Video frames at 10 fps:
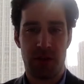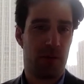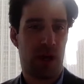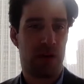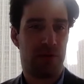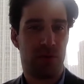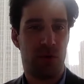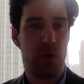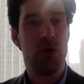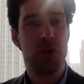from kind
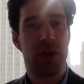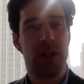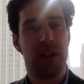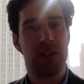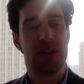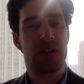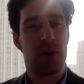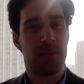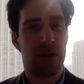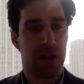of new joinees to
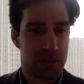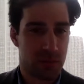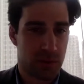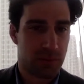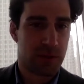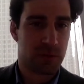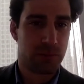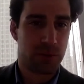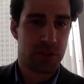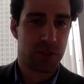the company as we're
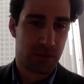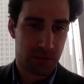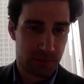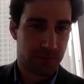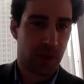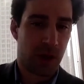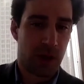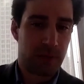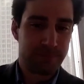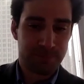pushing
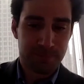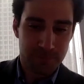um,